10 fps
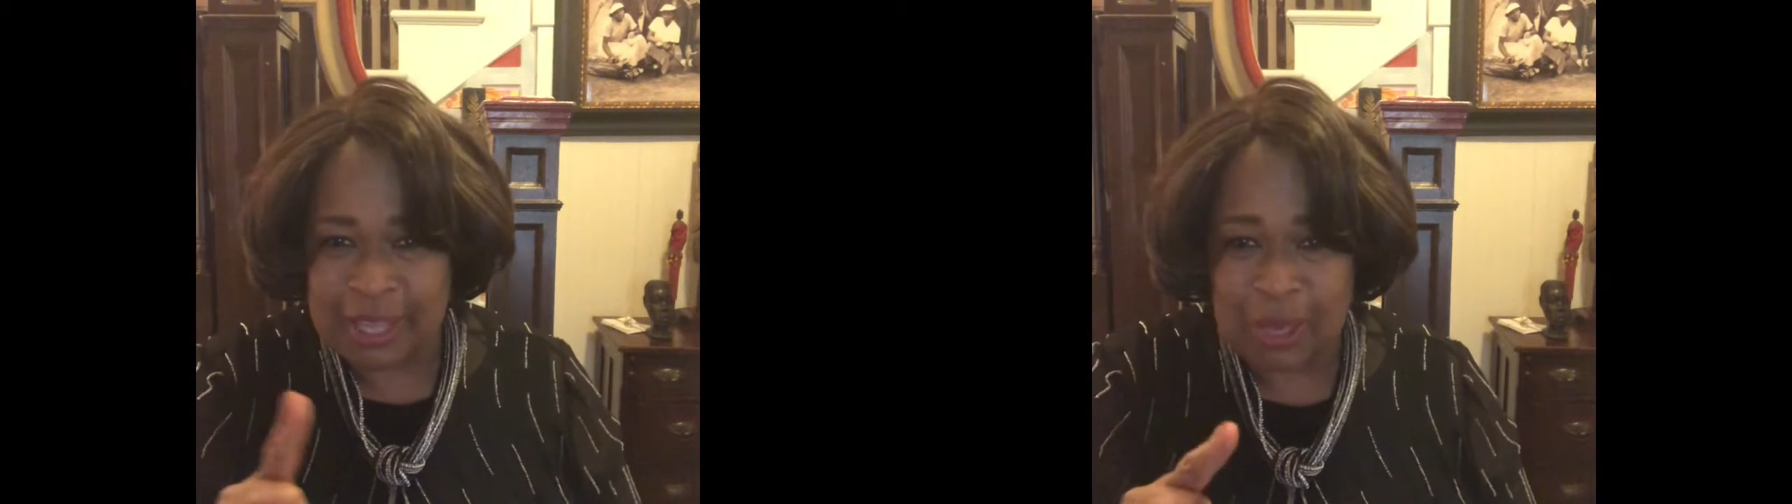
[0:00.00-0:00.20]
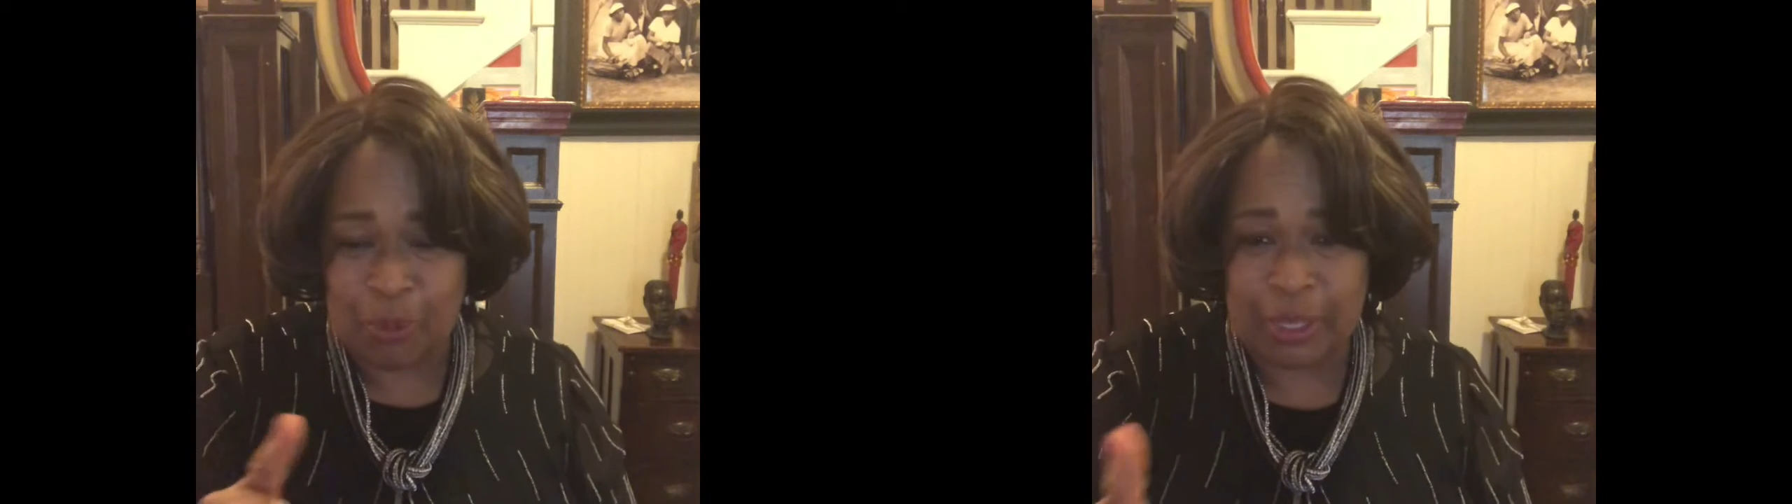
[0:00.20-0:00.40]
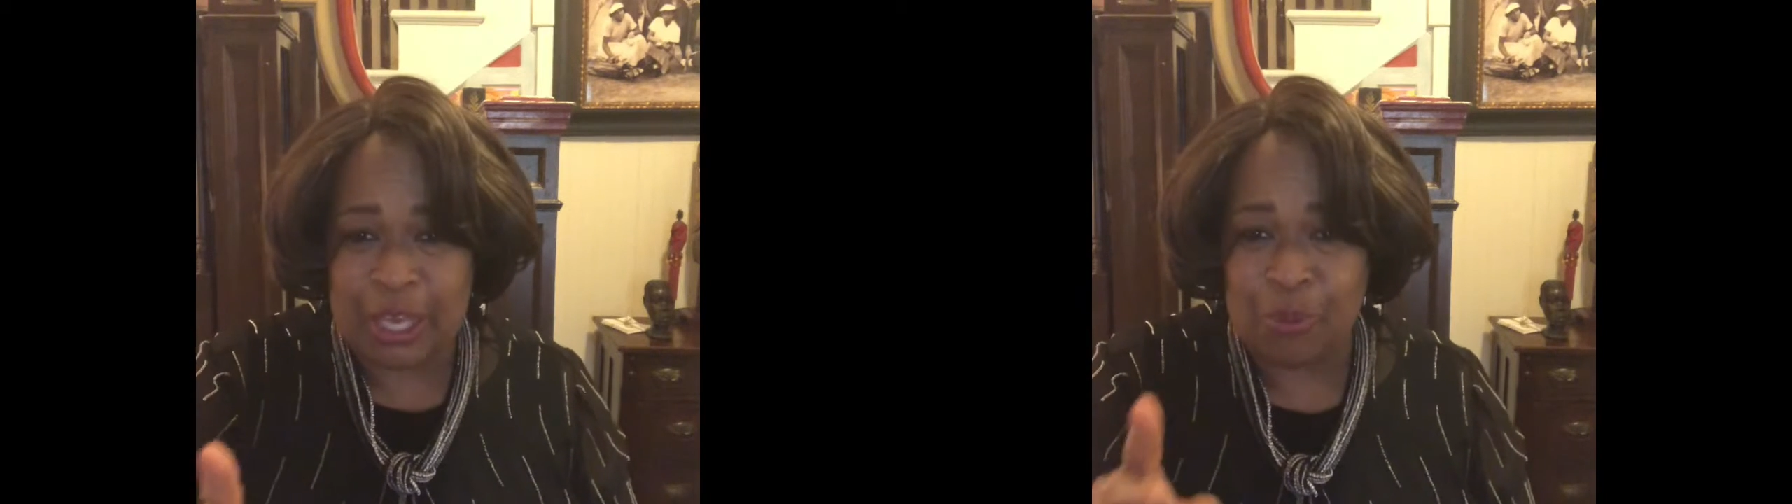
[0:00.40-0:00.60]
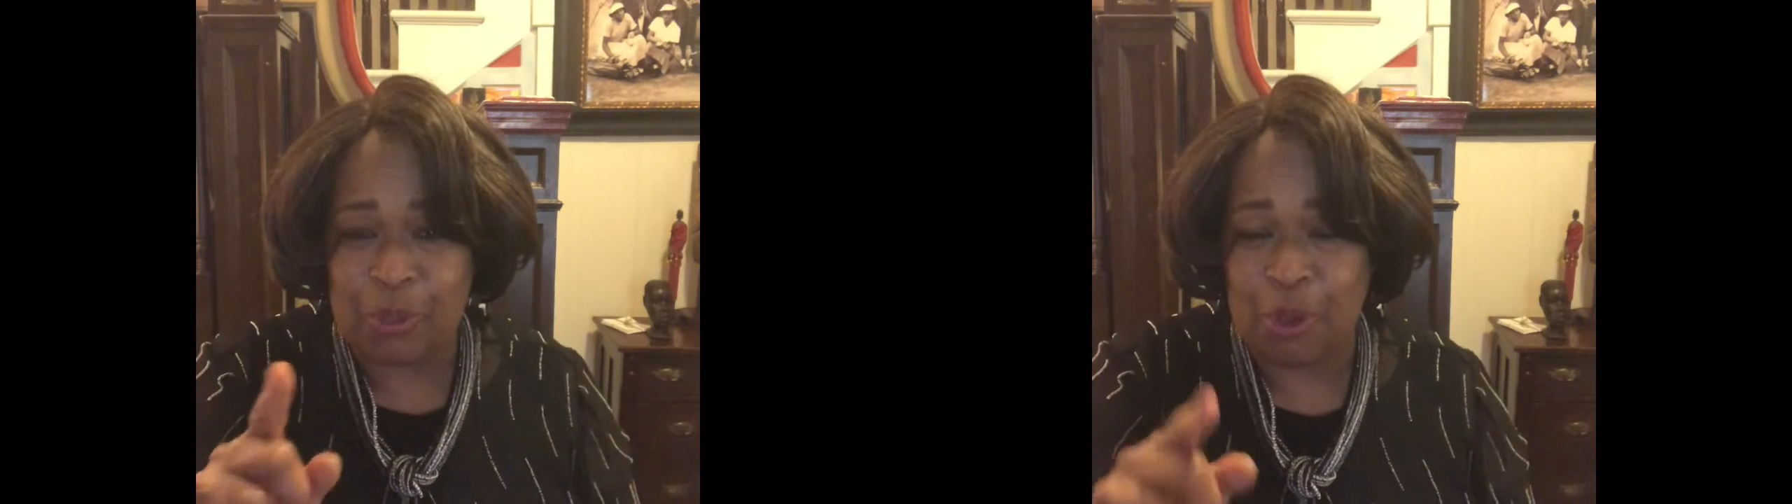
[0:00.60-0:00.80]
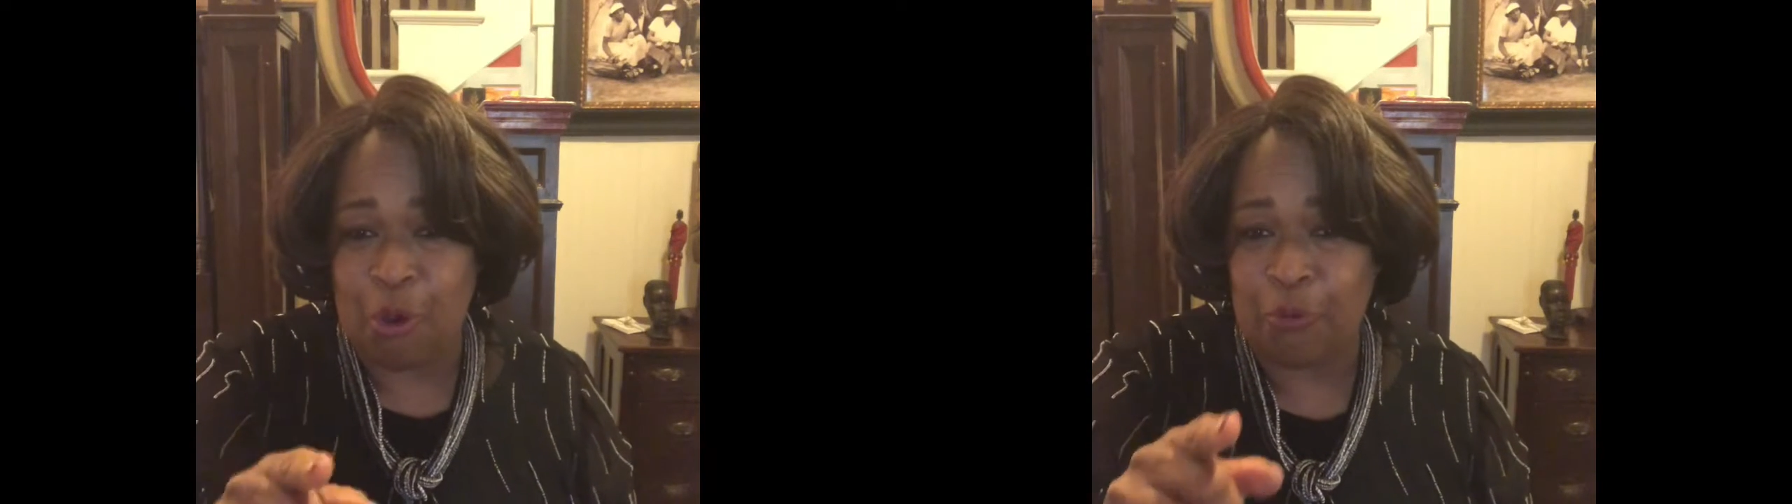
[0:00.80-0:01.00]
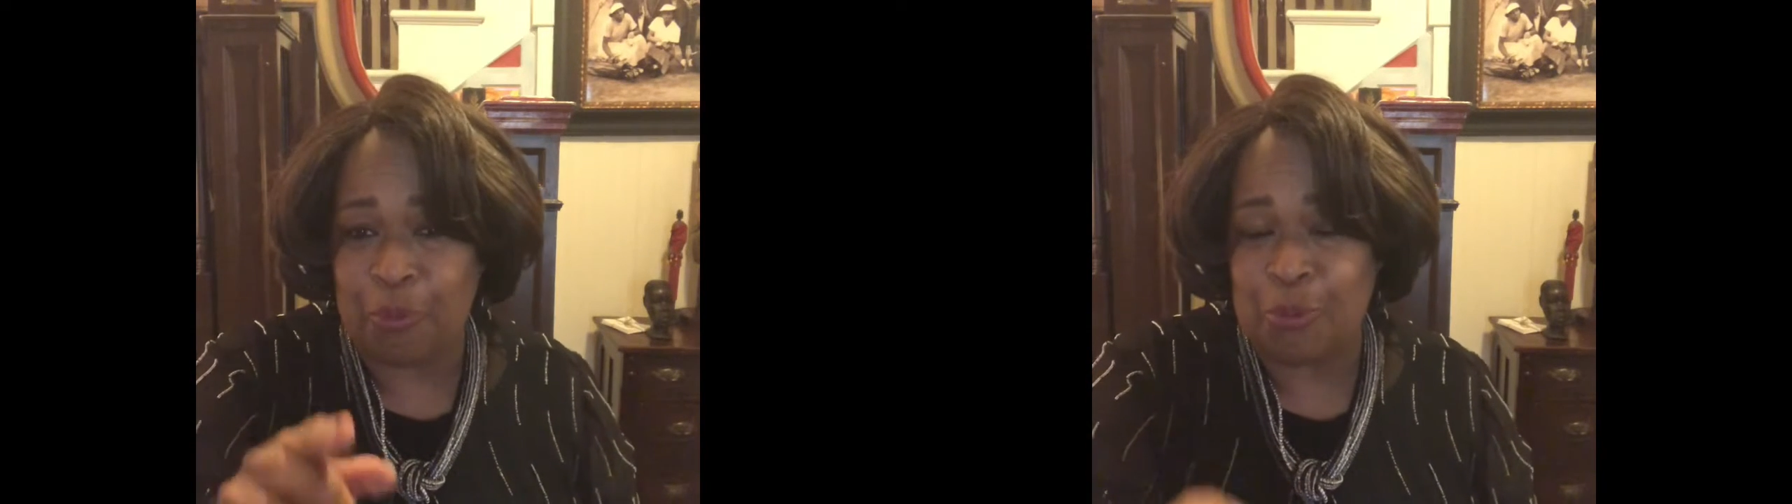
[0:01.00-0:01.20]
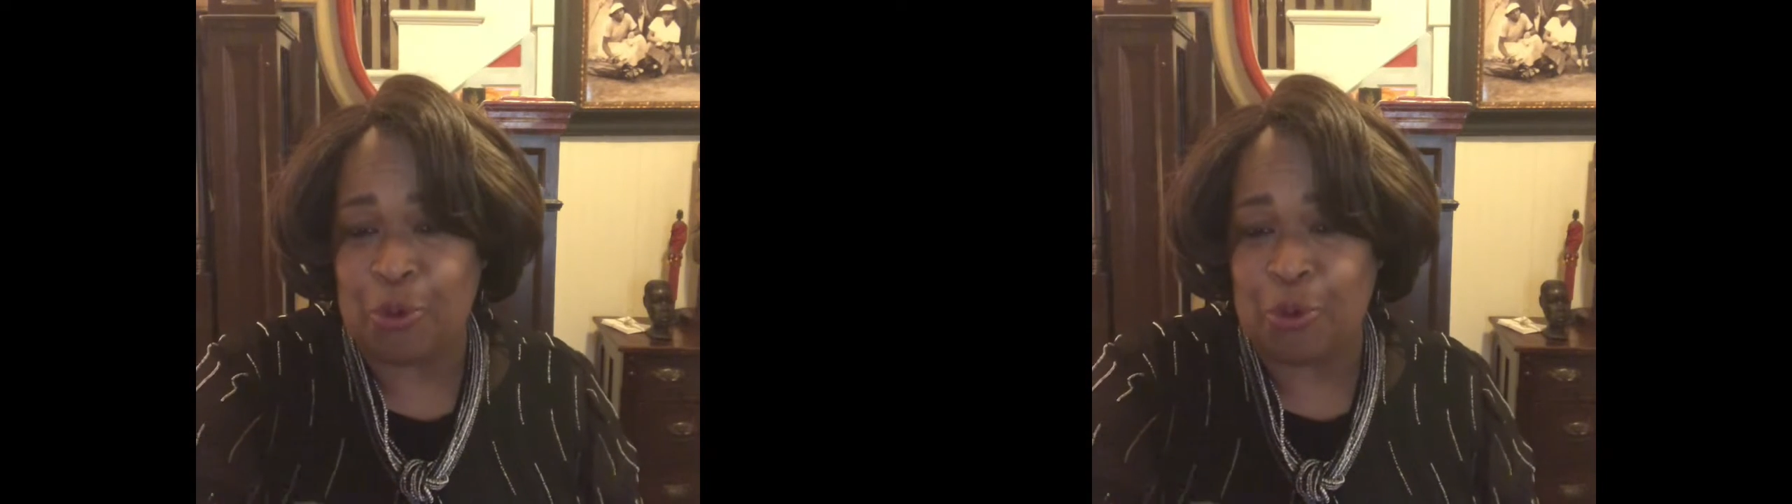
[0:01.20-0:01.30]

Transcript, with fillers: thing will he withhold from